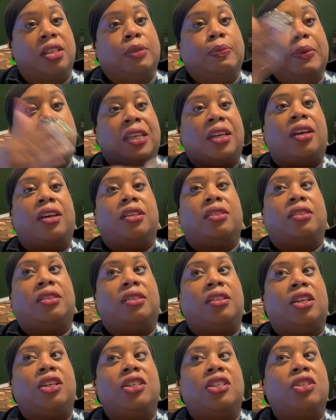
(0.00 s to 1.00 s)
because
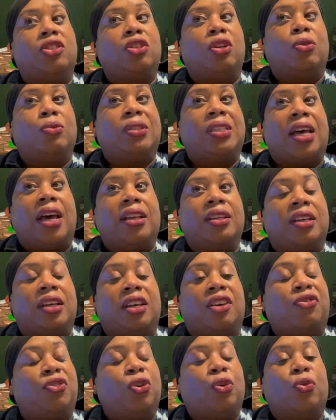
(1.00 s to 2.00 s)
there is no telling
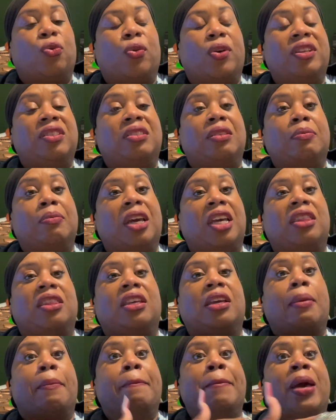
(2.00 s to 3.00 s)
if you're going to make the
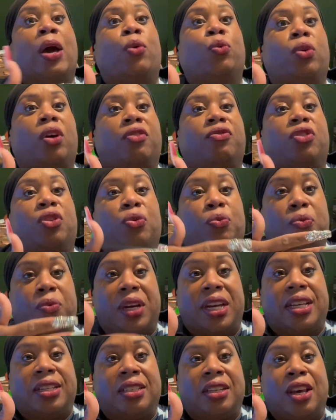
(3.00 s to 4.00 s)
amount of the
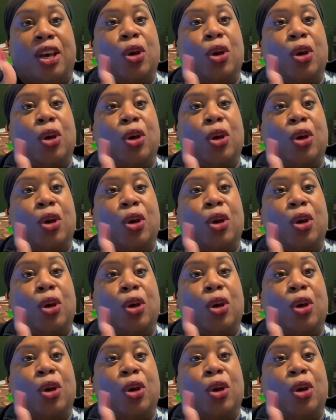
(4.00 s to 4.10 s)
rent